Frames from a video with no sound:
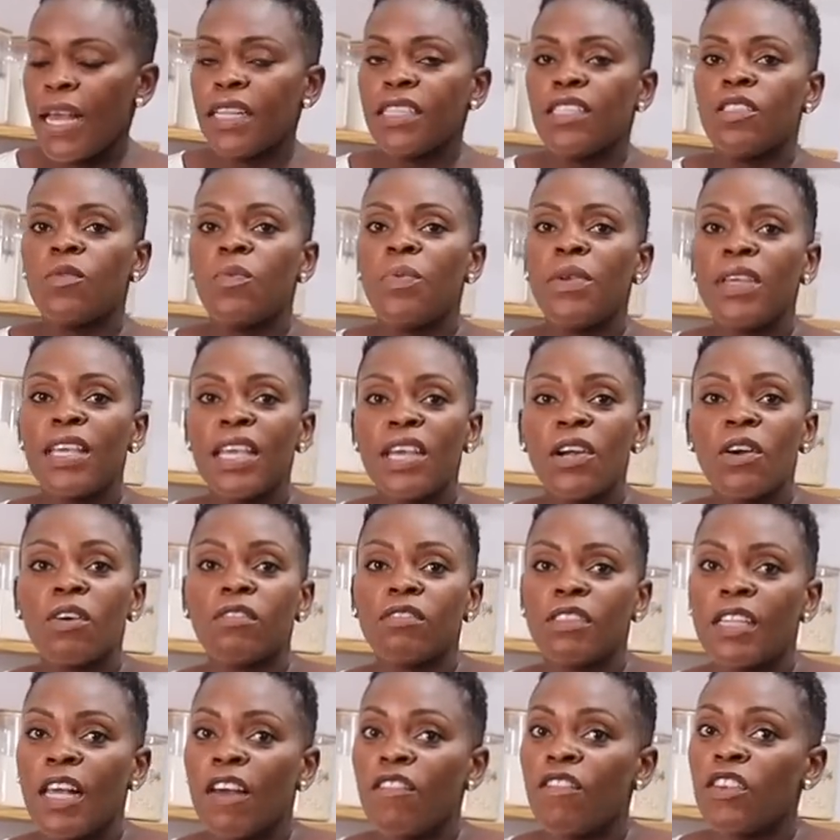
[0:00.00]
and speaking
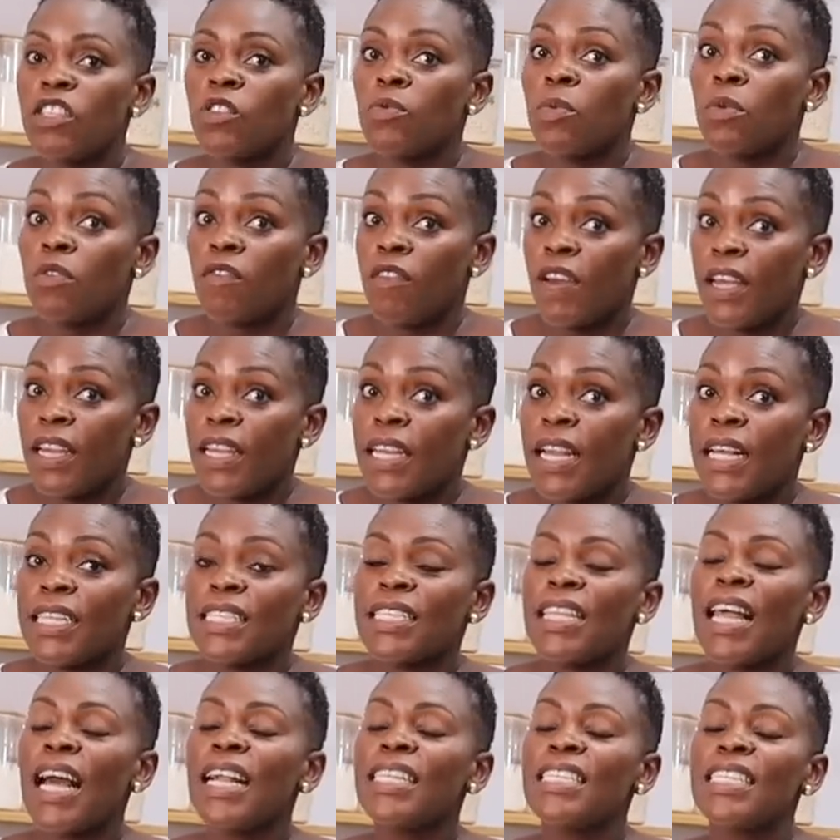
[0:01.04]
of service
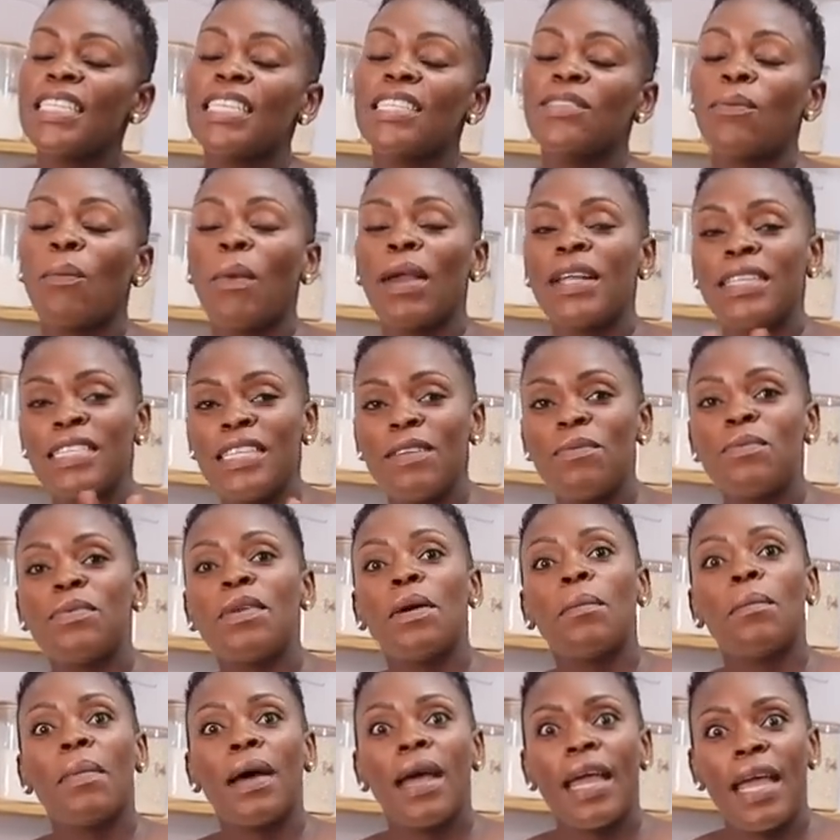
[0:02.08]
providers, that is my
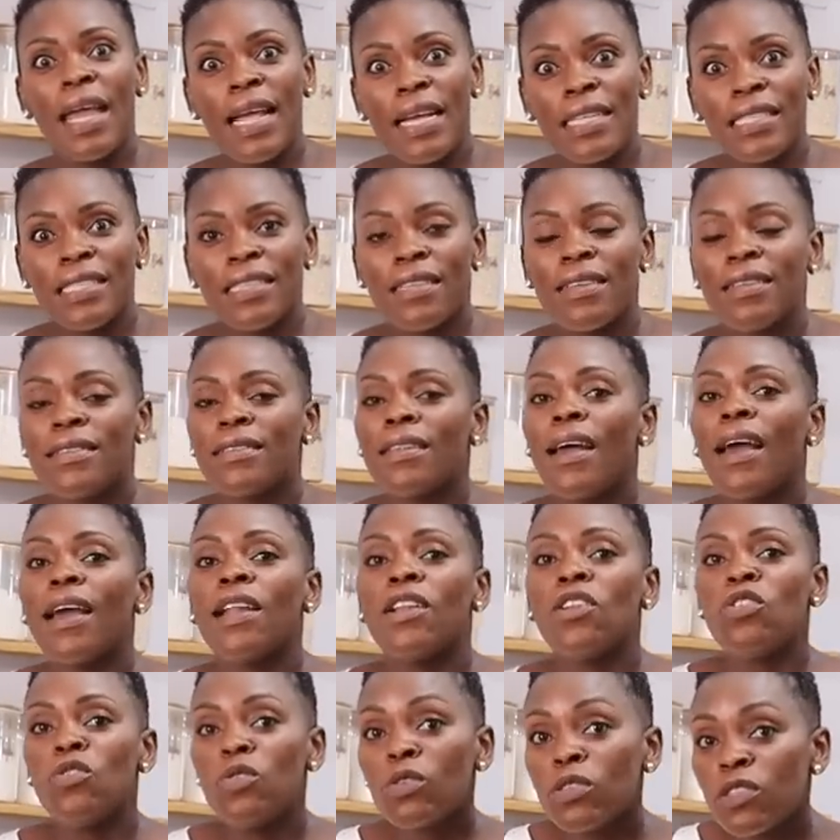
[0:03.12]
tip number eight is
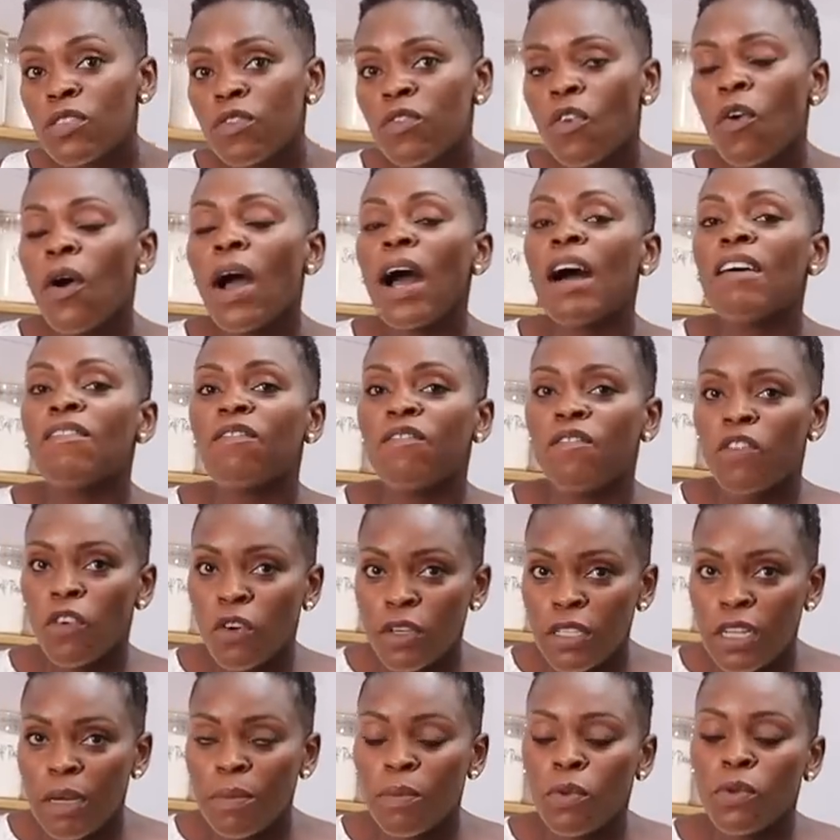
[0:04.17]
I looked for
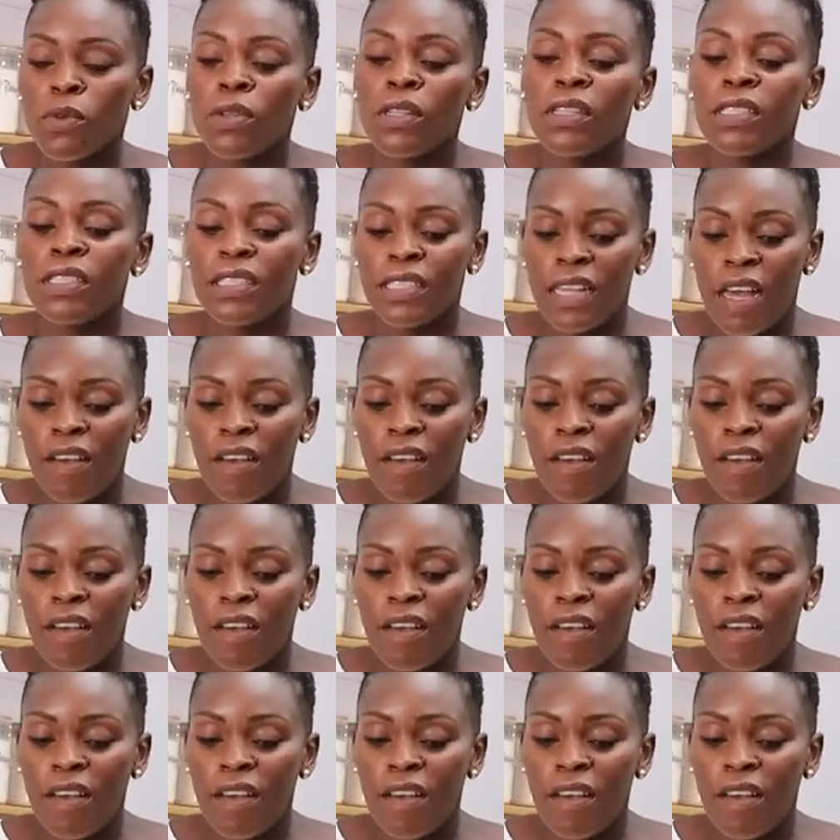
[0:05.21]
affordable